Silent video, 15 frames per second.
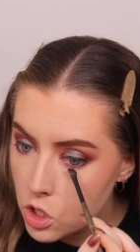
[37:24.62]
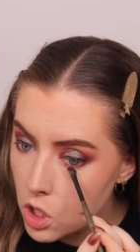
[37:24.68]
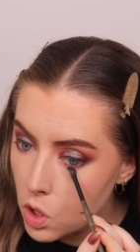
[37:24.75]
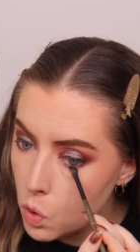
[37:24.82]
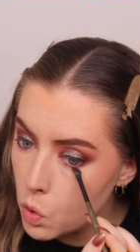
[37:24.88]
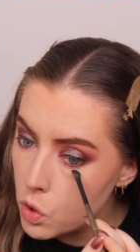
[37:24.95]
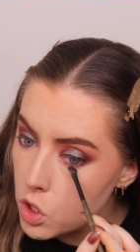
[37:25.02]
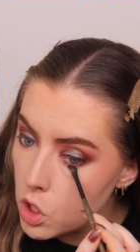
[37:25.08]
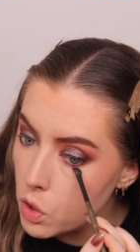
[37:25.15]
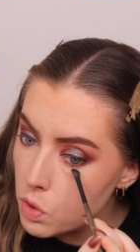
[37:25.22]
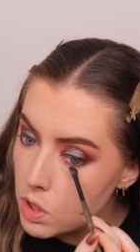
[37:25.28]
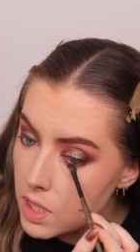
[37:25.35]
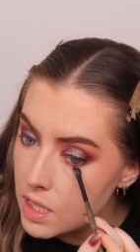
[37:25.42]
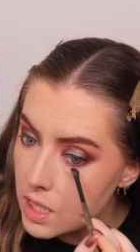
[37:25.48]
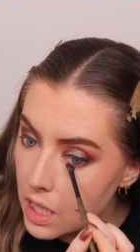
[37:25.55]
She also
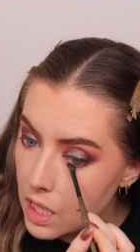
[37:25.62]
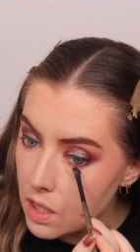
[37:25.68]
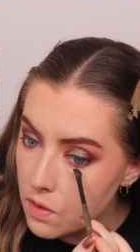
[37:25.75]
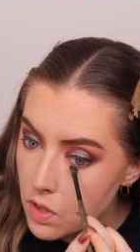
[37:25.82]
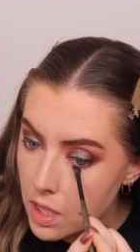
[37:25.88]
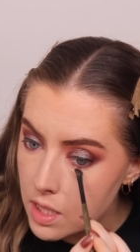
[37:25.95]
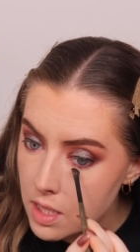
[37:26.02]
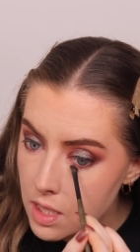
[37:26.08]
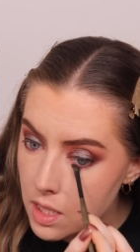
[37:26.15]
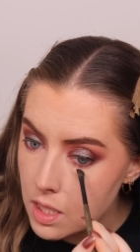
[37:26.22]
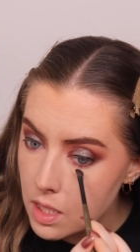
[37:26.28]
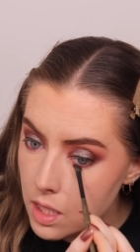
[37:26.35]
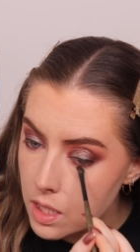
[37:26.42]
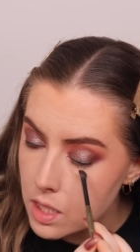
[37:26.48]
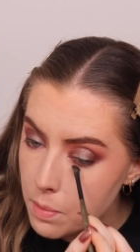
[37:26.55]
deceived her
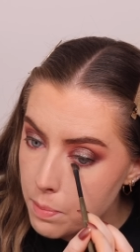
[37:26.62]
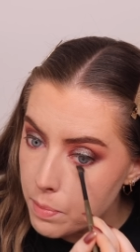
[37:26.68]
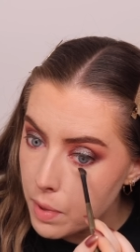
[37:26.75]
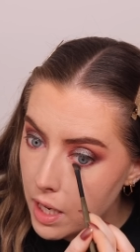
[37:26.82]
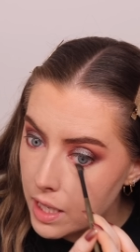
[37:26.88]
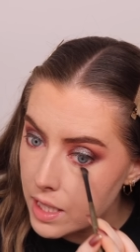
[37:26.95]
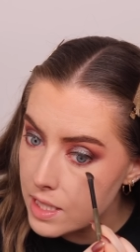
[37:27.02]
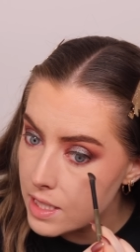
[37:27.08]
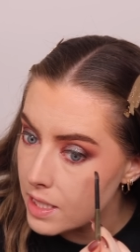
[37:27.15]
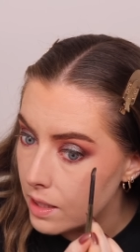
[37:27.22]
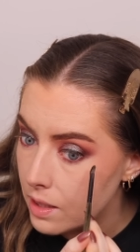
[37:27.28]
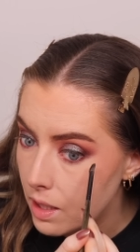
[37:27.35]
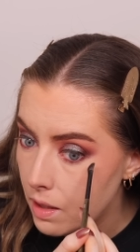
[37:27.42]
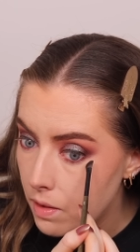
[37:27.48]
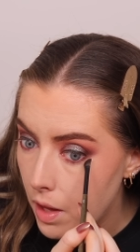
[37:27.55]
sisters by
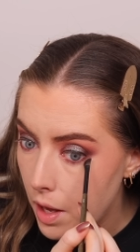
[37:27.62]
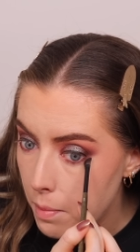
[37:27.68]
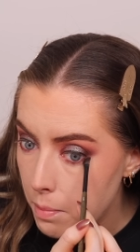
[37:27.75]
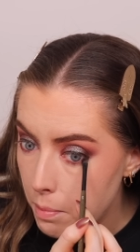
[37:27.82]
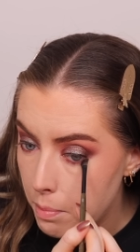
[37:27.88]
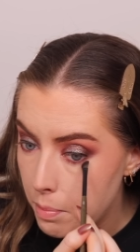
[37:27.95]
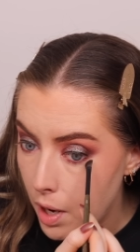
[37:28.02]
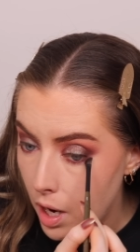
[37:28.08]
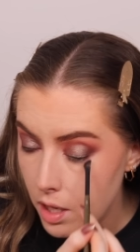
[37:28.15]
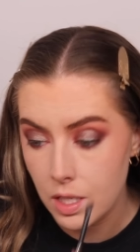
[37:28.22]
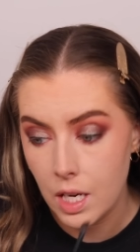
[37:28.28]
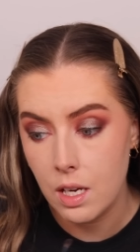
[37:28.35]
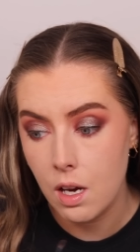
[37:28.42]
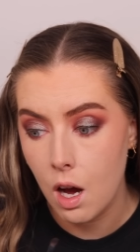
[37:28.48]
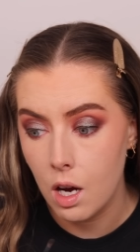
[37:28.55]
sending them
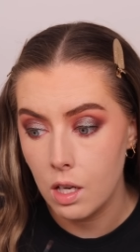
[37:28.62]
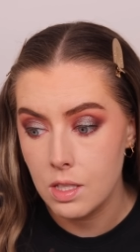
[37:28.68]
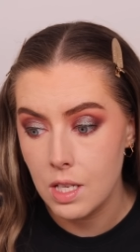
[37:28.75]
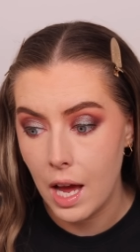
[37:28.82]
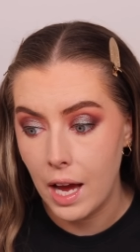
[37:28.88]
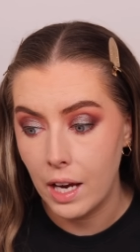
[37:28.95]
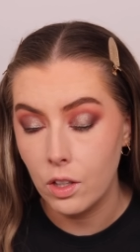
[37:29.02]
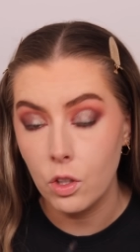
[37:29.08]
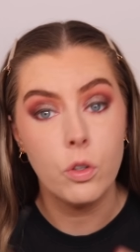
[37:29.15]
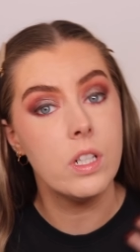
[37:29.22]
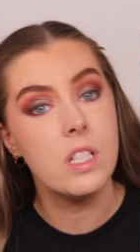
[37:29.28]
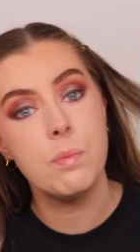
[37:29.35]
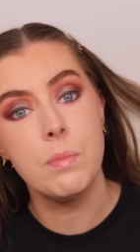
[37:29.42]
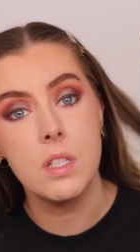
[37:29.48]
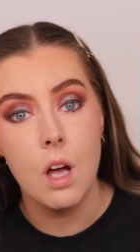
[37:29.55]
birthday cards and
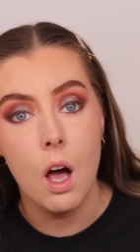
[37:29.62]
Christmas